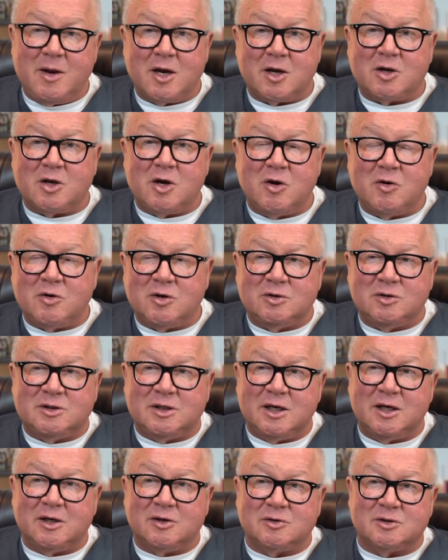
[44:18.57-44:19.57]
a
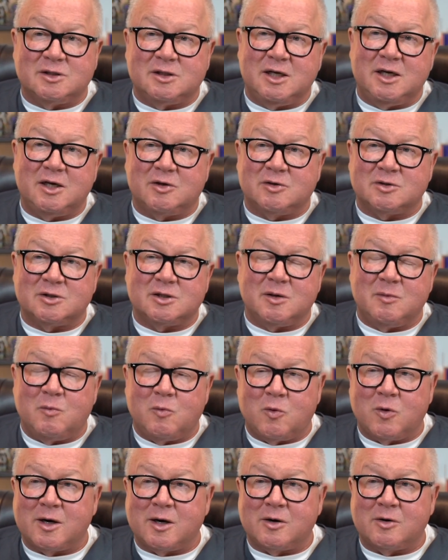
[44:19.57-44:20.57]
CoQ10 or zinc or something
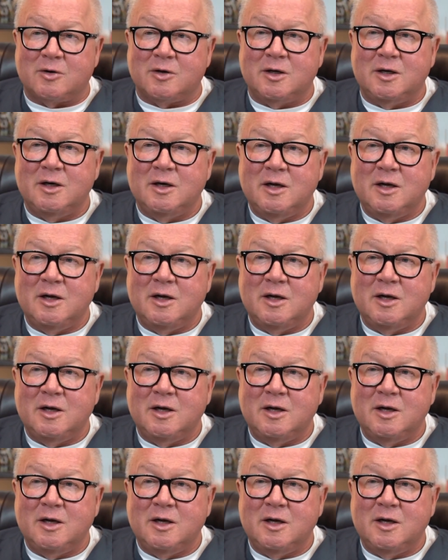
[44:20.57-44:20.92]
weird